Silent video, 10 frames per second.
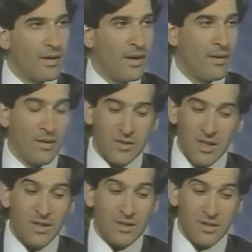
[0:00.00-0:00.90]
I've
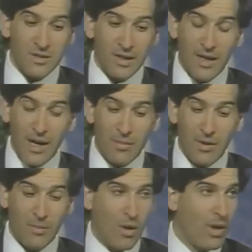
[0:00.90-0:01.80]
seen this happen,
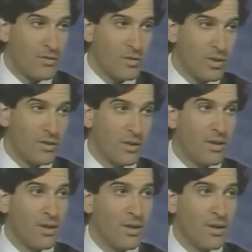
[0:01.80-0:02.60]
and my wife's a realtor.